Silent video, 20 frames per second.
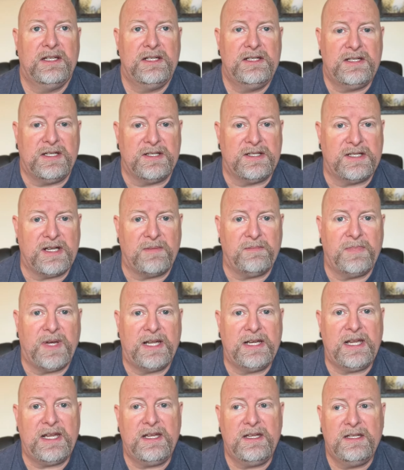to
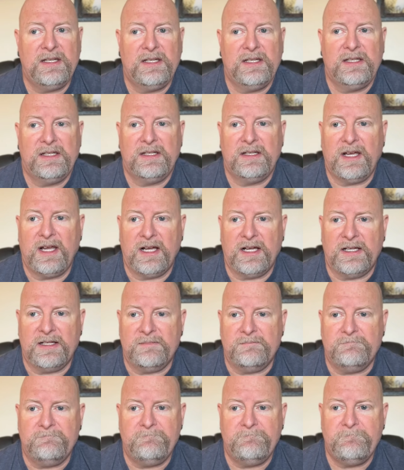somebody
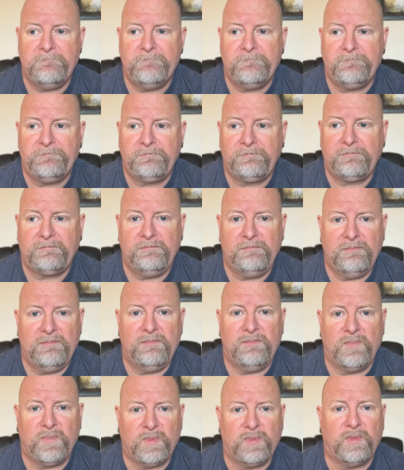um,
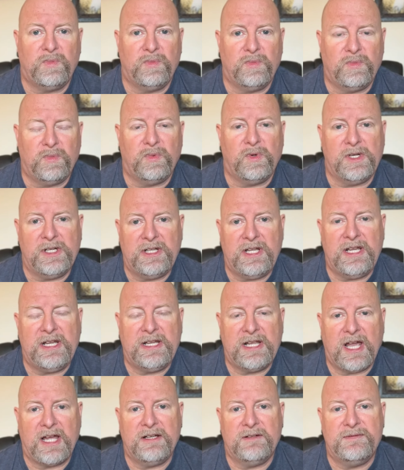really
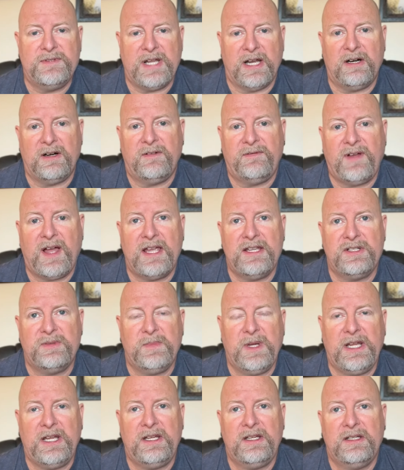kind of terrifies
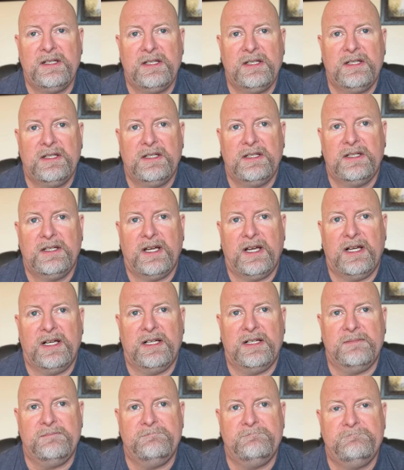me
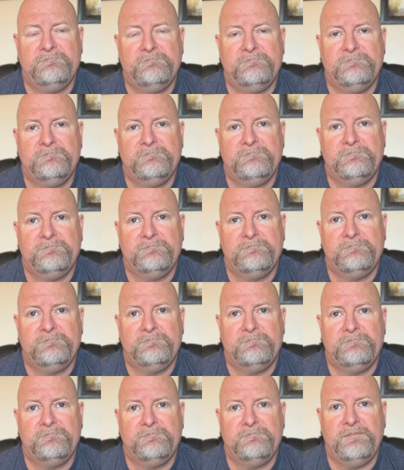um,
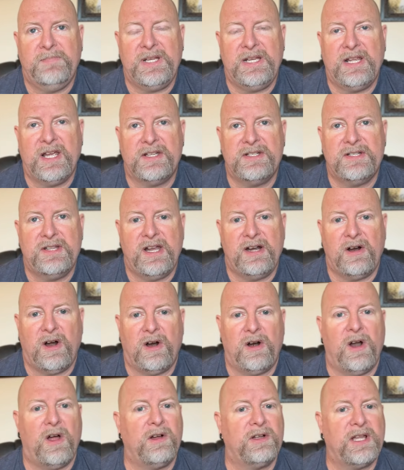because there
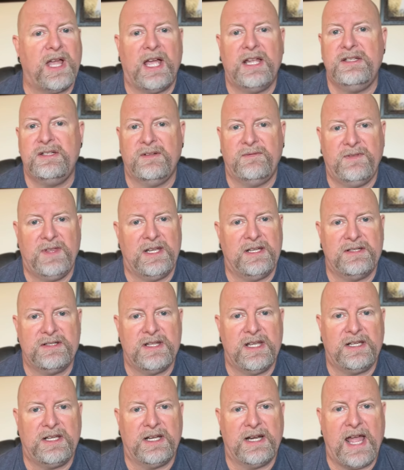are all kinds of things
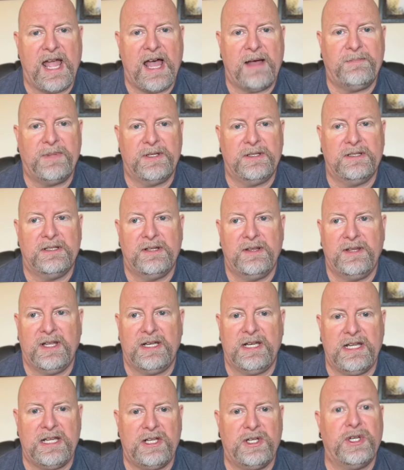that could happen
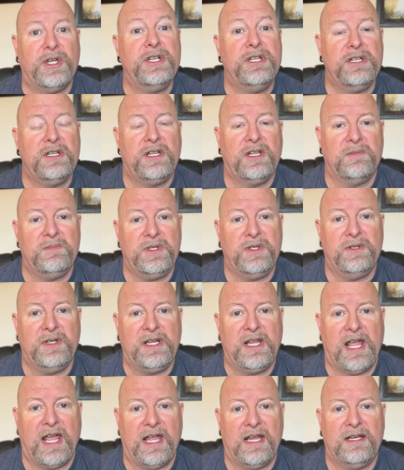that he couldn't
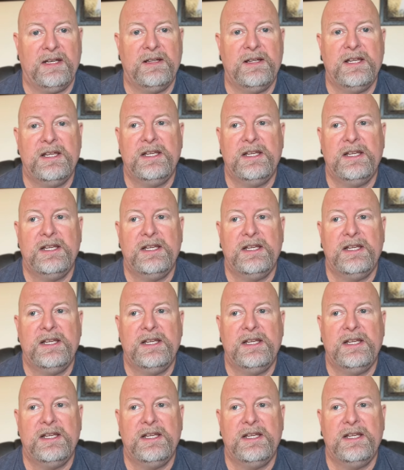communicate,